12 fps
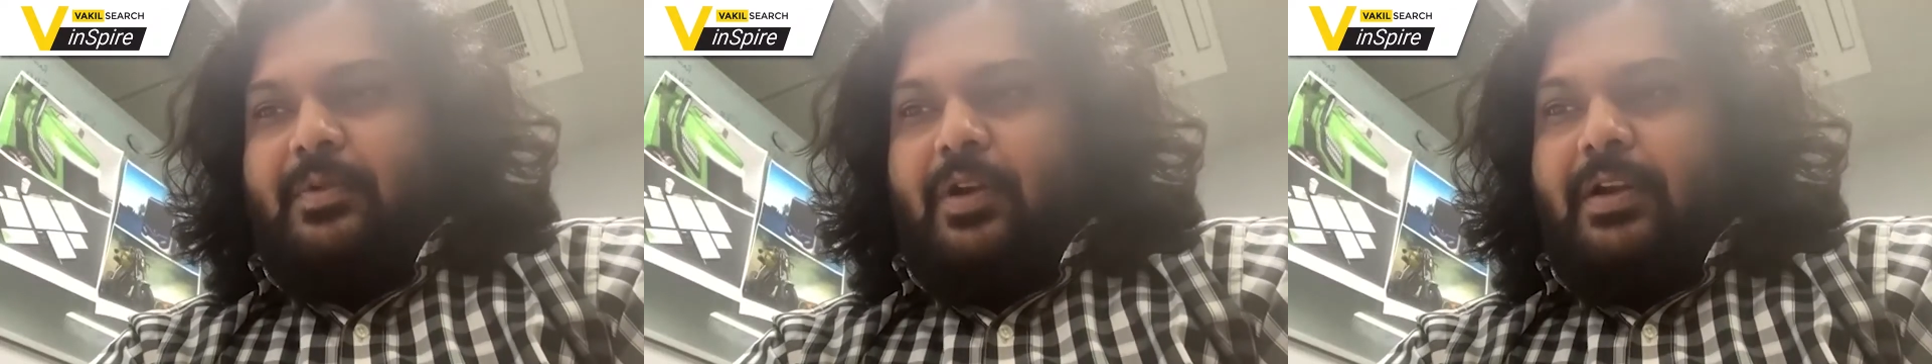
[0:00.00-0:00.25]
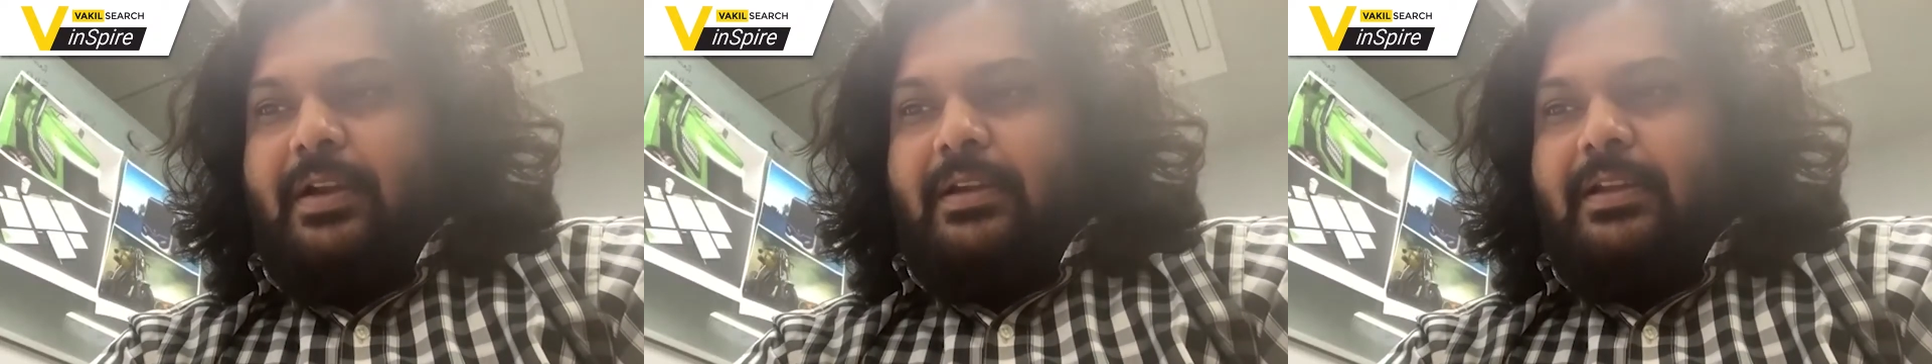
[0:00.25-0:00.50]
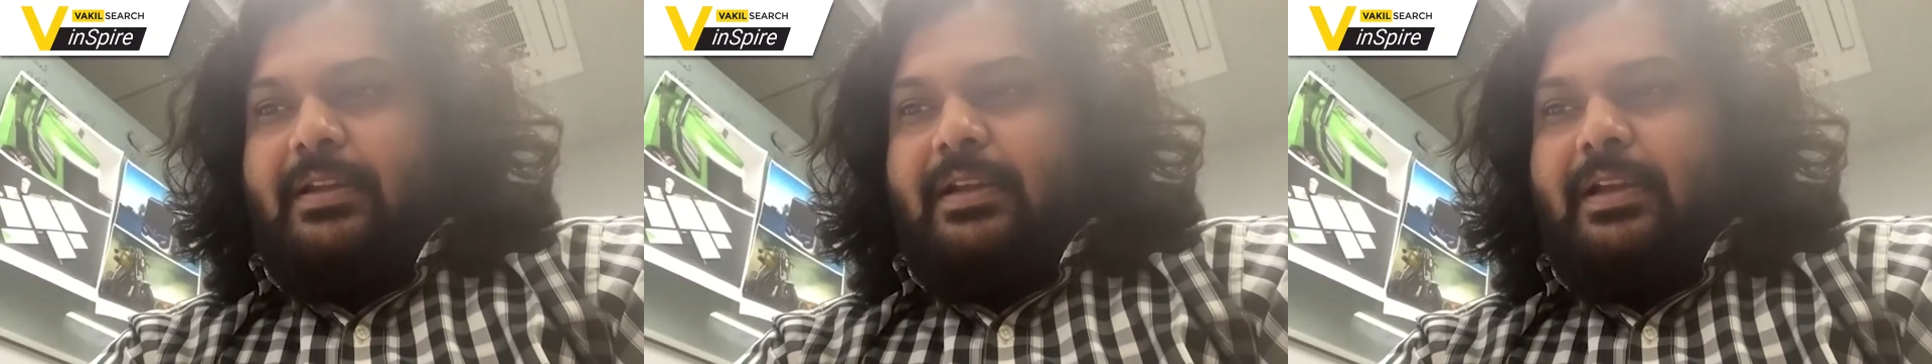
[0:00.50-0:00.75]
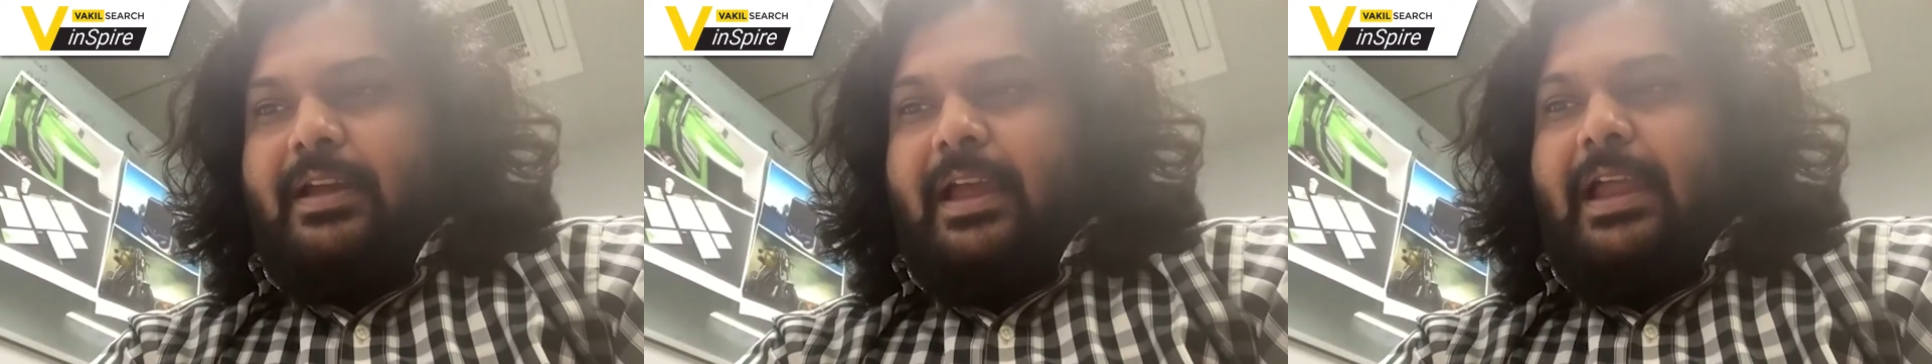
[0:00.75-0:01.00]
product
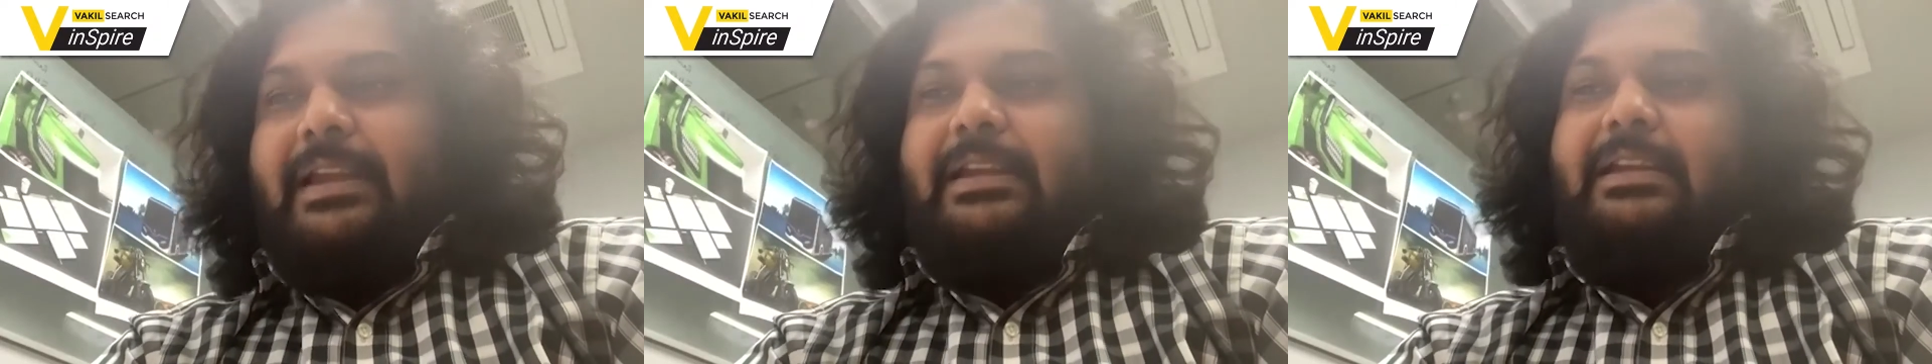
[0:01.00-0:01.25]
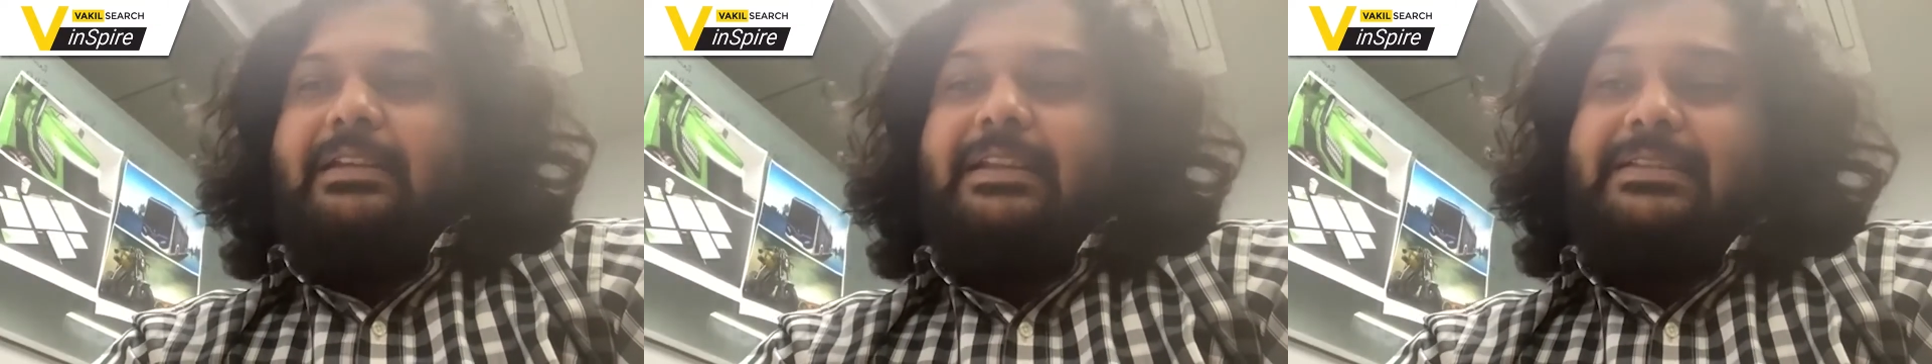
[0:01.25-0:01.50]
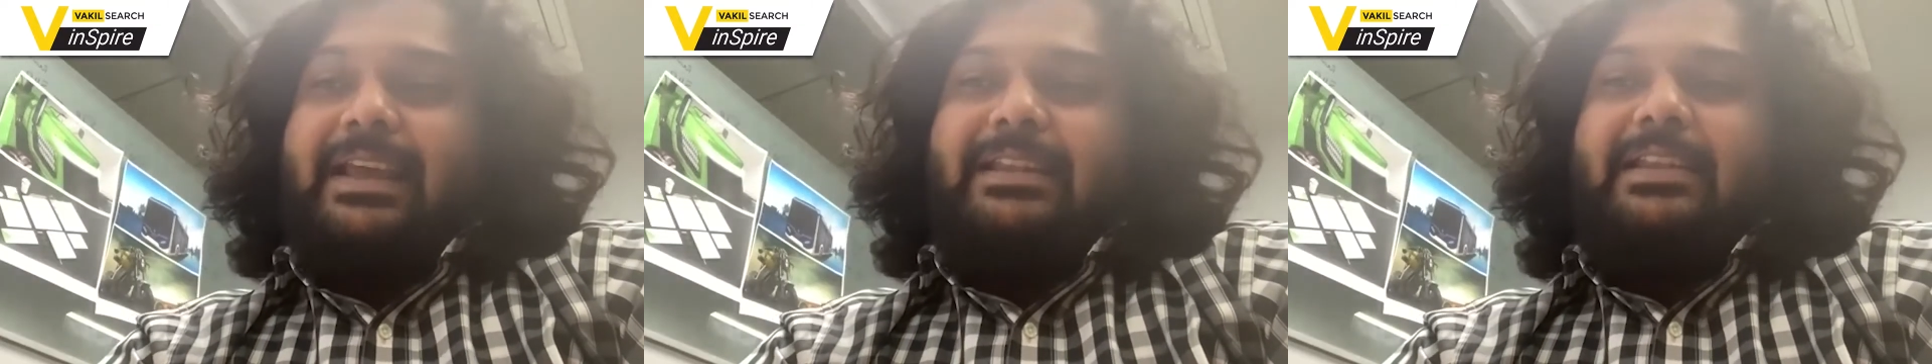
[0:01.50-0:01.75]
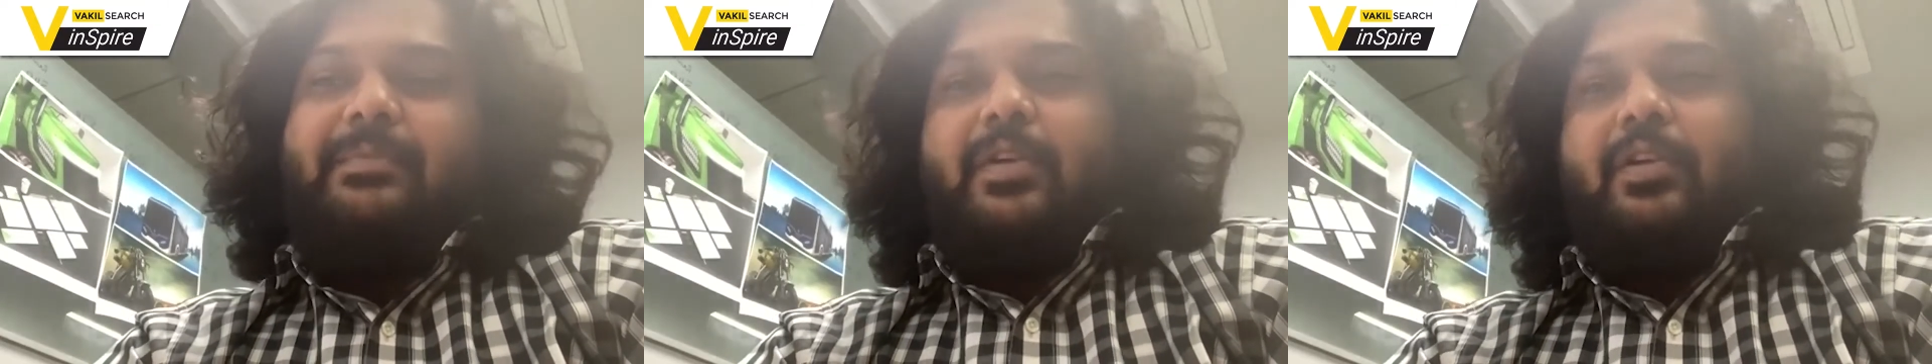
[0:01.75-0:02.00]
and design
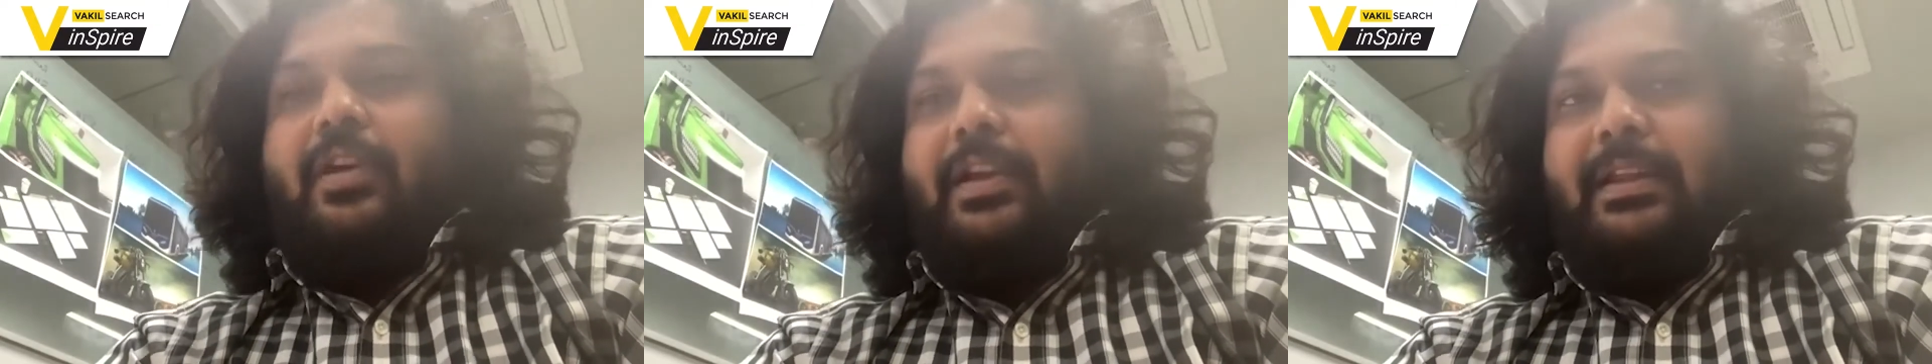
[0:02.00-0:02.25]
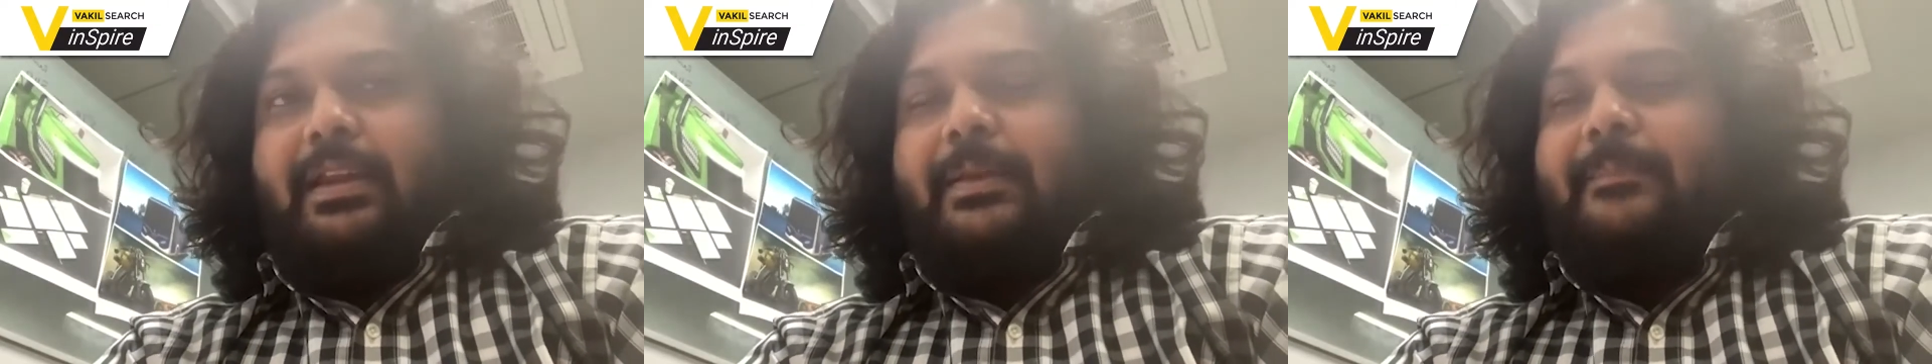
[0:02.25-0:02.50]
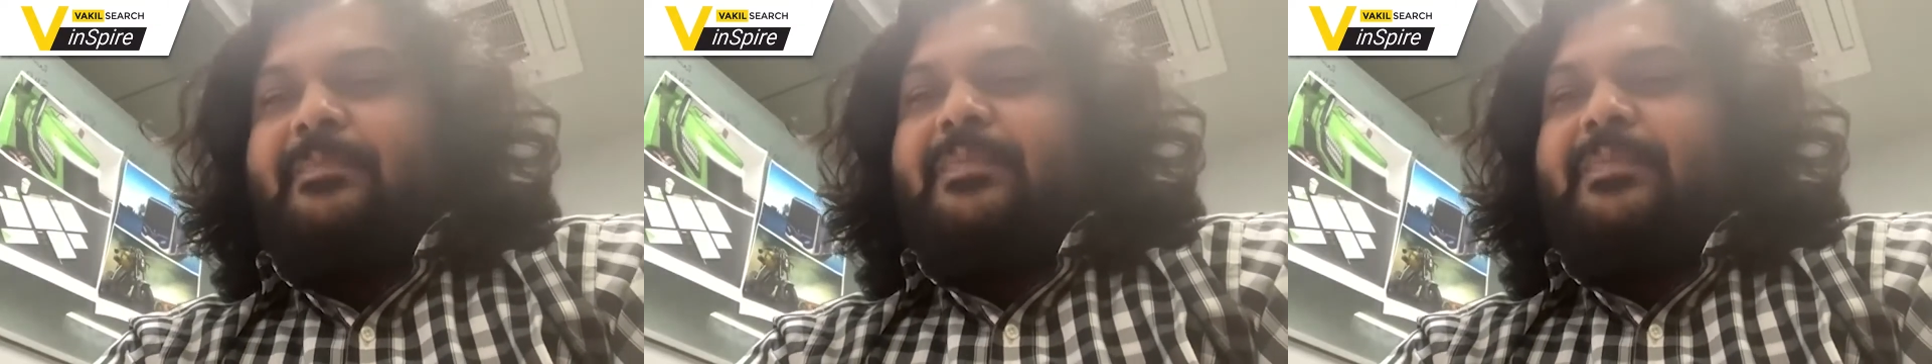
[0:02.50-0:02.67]
them accordingly.